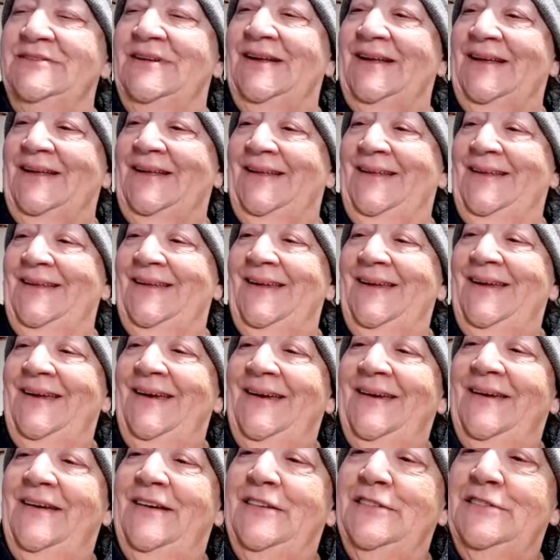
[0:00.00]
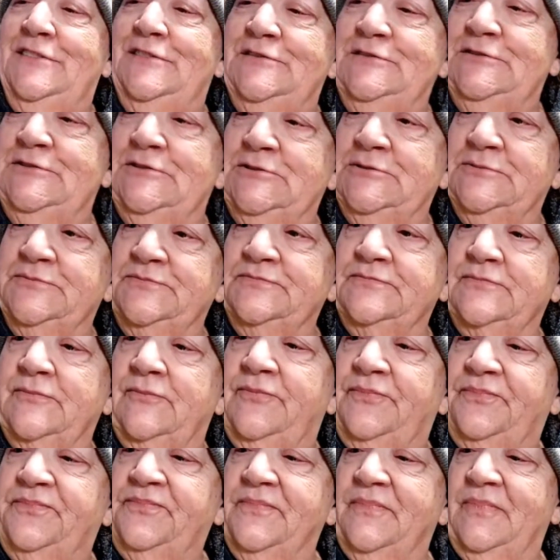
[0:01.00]
Mm-hmm. Hi,
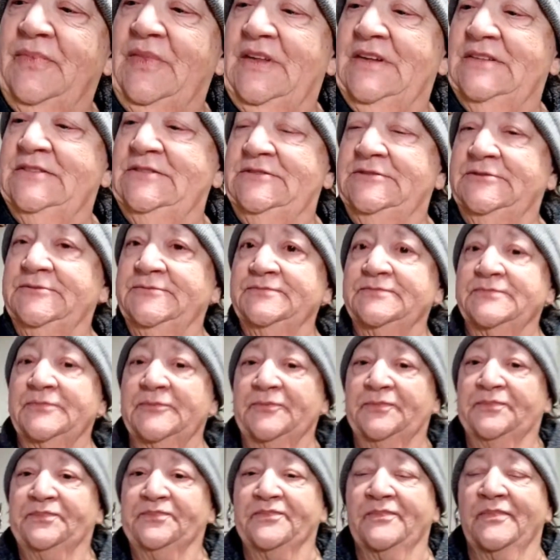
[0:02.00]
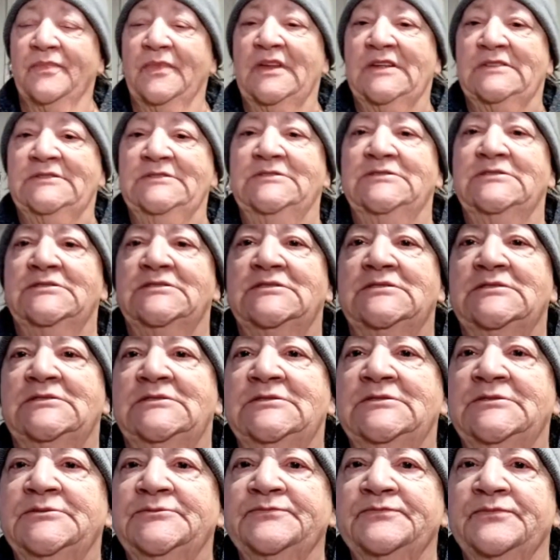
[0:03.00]
Edna. How are you?